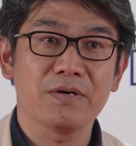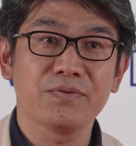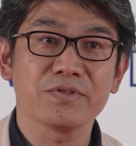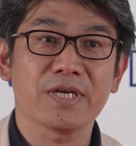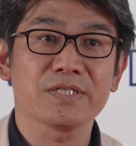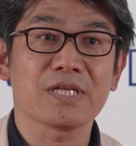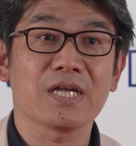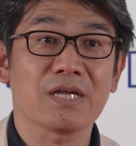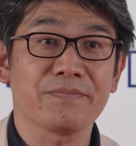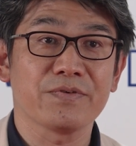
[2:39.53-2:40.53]
food tech
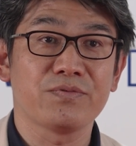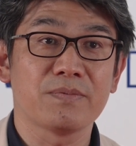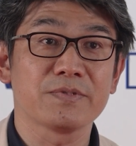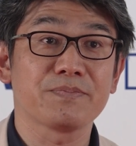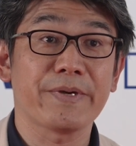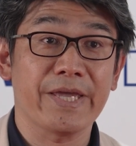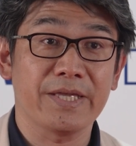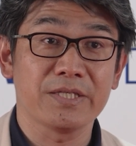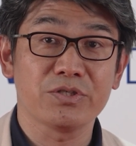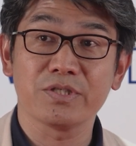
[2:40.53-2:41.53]
startup from
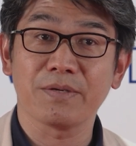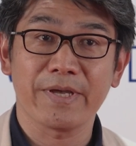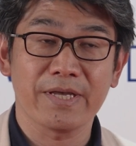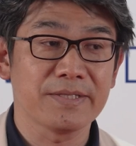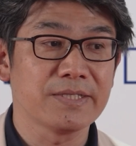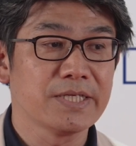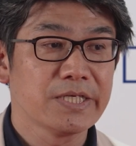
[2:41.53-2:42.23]
Spain to Japan.